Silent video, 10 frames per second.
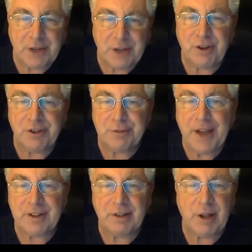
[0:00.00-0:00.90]
Votes
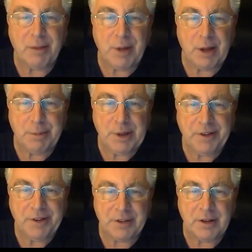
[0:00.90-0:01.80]
Matter a
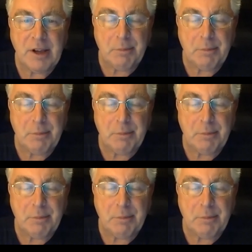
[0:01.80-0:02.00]
person,